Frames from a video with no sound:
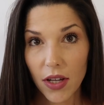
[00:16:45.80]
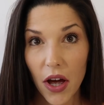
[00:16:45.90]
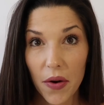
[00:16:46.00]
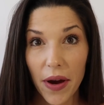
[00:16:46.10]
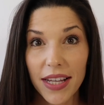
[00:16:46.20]

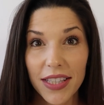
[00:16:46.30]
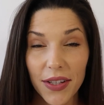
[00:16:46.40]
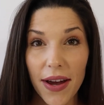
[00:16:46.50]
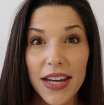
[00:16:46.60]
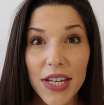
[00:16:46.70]
All right,
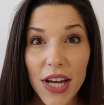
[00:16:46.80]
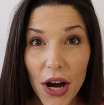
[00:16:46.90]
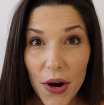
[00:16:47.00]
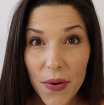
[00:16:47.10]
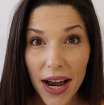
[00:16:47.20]
so I
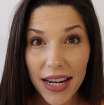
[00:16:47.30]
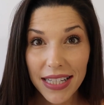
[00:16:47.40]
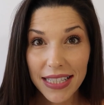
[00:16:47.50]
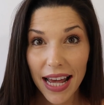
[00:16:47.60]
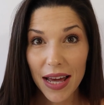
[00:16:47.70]
know I
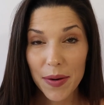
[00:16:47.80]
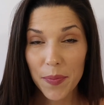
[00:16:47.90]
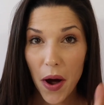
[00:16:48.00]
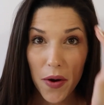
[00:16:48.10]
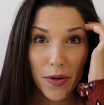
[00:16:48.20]
said
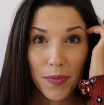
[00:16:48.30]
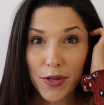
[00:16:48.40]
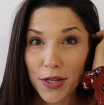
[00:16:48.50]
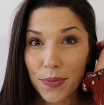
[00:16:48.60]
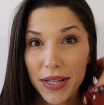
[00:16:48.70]
ballroom
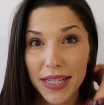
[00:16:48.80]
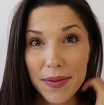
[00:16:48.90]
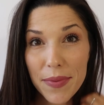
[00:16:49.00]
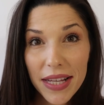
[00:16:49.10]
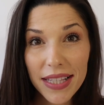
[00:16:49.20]
just
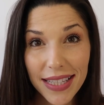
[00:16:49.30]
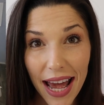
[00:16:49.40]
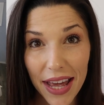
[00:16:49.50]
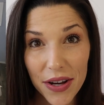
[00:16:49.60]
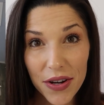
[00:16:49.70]
wasn't my
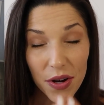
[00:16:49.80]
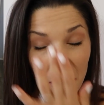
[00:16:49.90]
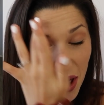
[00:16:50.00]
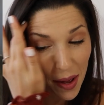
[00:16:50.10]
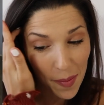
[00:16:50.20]
style,
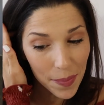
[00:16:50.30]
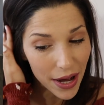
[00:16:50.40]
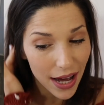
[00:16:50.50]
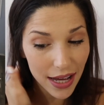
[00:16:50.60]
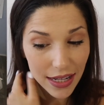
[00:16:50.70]

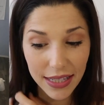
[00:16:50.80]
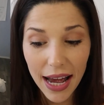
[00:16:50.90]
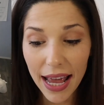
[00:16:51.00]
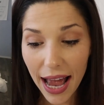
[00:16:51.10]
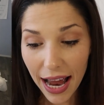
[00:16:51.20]
but
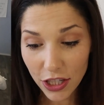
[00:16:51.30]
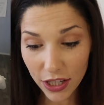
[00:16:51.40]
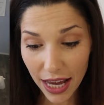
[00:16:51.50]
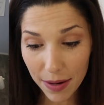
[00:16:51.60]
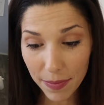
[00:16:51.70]
I
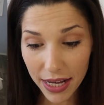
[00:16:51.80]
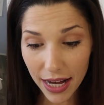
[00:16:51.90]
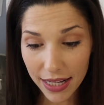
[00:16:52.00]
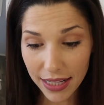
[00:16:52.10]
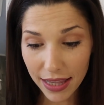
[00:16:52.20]
actually had my
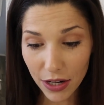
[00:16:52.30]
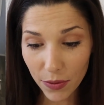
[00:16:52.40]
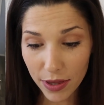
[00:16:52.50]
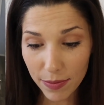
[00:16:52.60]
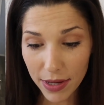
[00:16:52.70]
cousin there
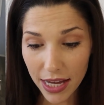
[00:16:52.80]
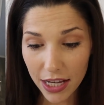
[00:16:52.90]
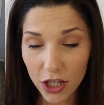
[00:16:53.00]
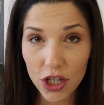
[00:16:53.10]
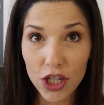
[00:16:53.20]
with me
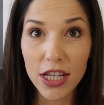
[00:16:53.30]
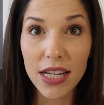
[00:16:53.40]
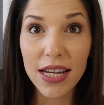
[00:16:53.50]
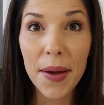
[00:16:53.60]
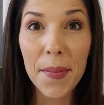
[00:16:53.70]
and
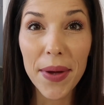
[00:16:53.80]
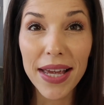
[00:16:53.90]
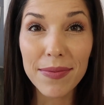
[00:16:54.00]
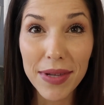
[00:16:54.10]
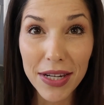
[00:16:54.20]
she
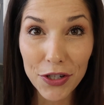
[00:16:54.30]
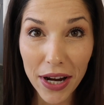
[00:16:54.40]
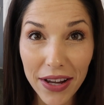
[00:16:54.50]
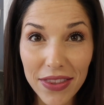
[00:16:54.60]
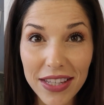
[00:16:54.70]
begged me to
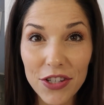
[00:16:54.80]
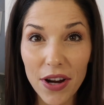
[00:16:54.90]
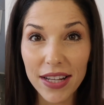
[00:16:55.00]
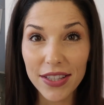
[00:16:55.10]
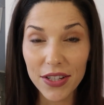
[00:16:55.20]
try on this
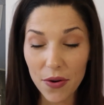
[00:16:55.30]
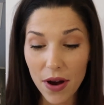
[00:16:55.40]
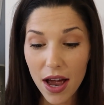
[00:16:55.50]
dress. So